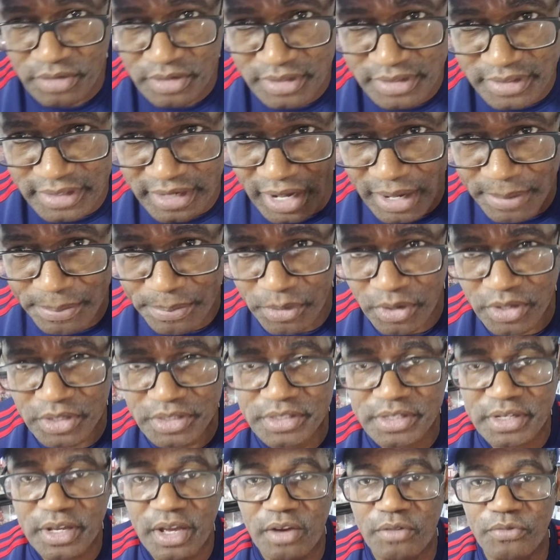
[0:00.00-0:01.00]
9
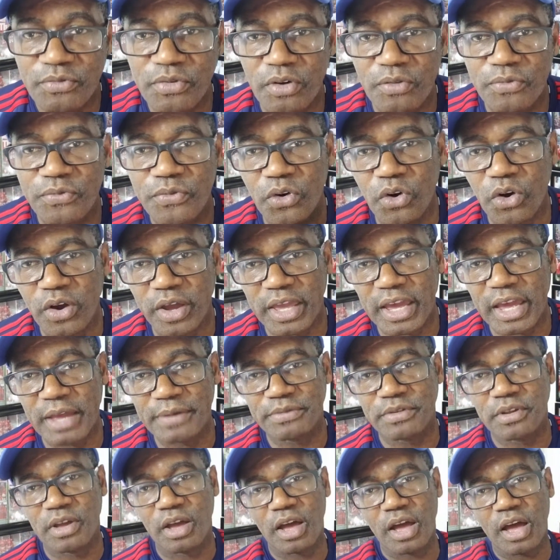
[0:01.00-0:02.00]
points from 4
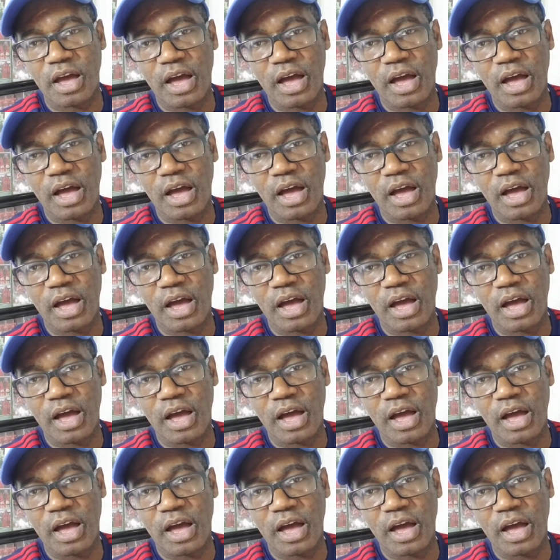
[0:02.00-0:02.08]
games.